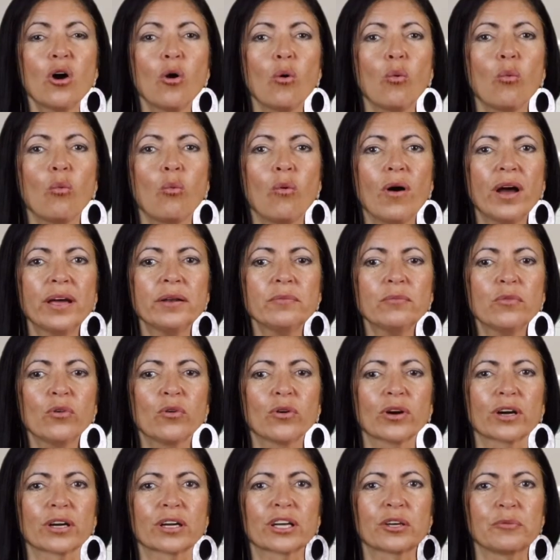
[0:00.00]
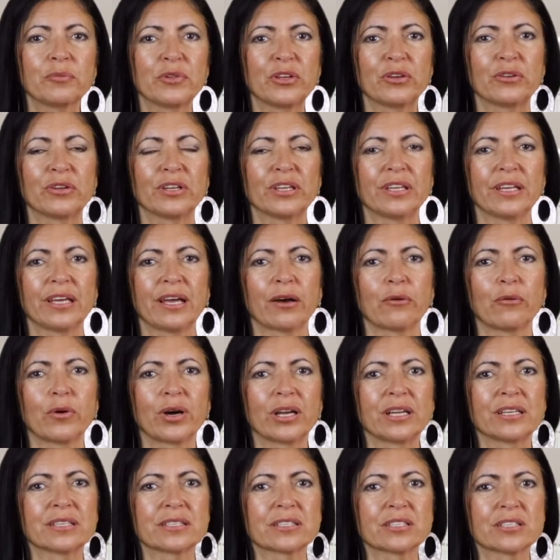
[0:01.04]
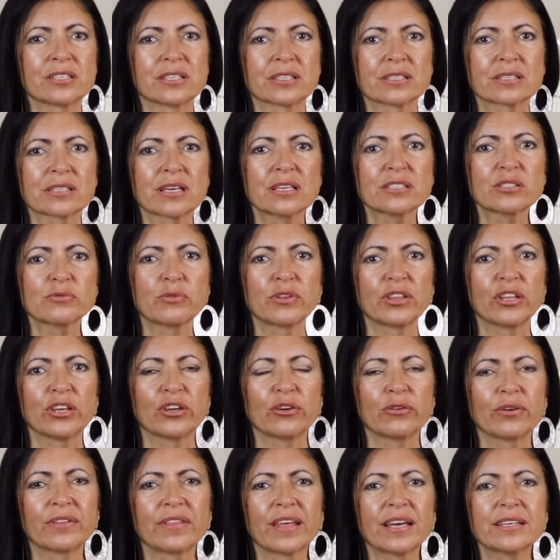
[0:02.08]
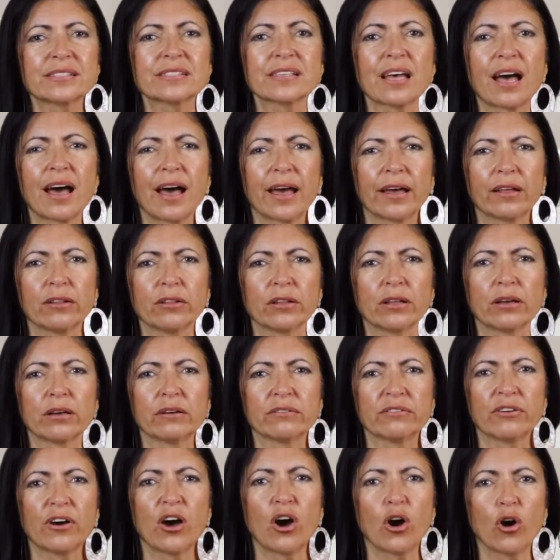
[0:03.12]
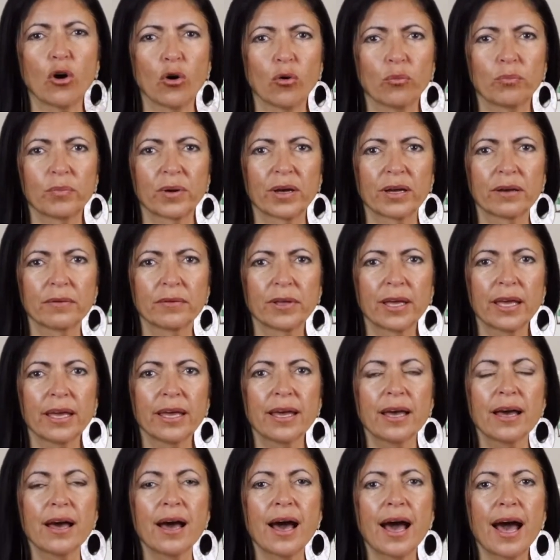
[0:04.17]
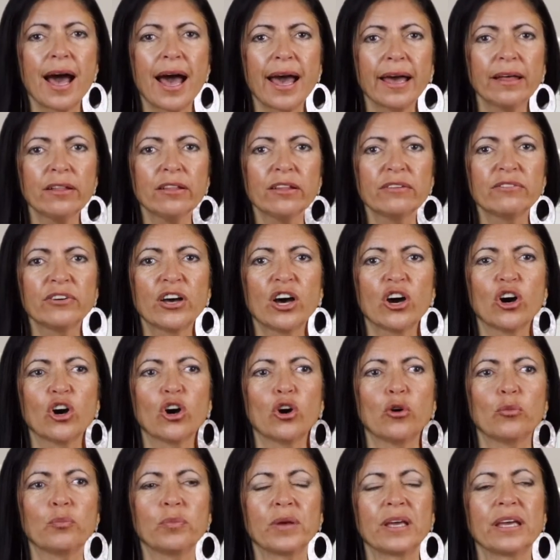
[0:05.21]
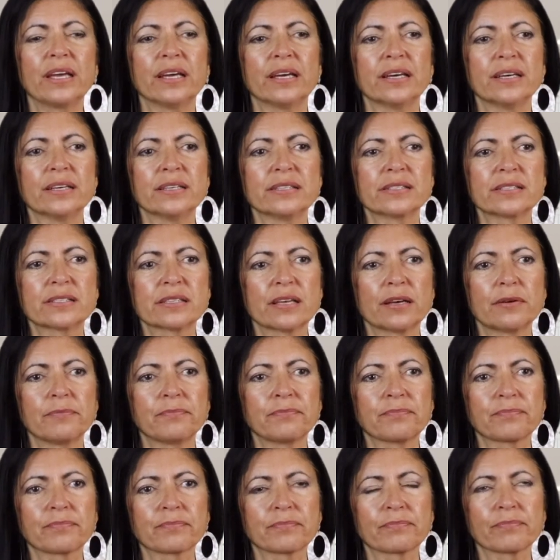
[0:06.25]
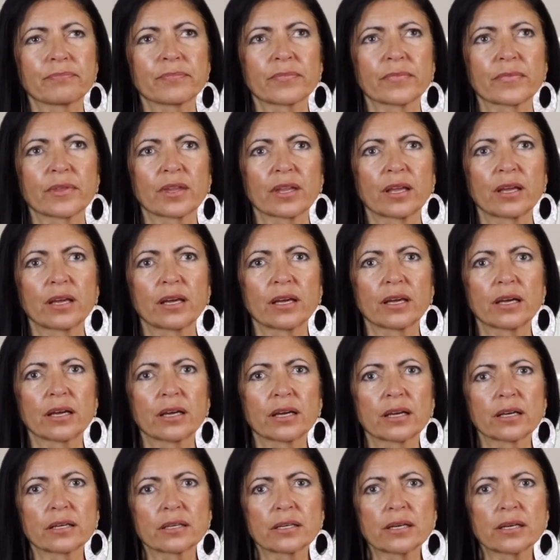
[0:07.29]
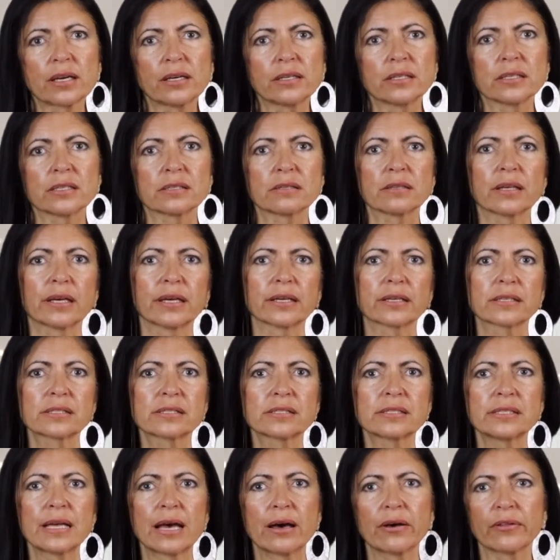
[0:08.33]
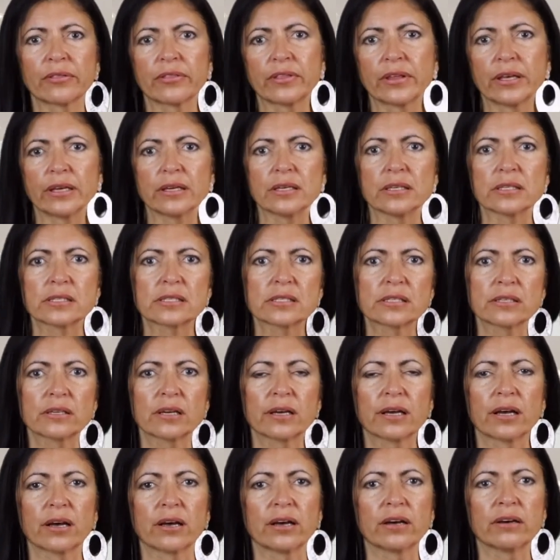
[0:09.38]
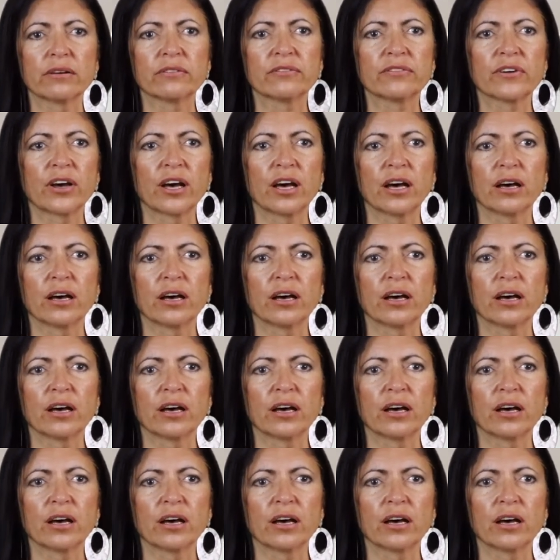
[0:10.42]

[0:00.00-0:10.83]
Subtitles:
One more community I wanted to discuss with you, and that's Isle of Hope. Isle of Hope is kind of like southeast of